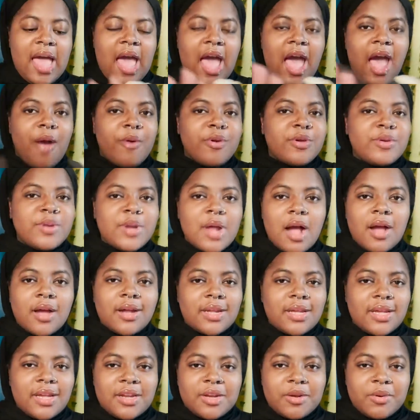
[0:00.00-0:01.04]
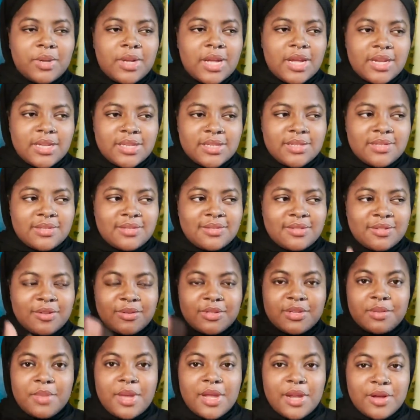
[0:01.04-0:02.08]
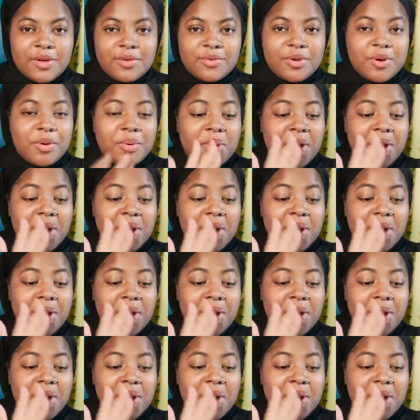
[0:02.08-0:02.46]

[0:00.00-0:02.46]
How are you not gonna get no lettuce, no tomato, no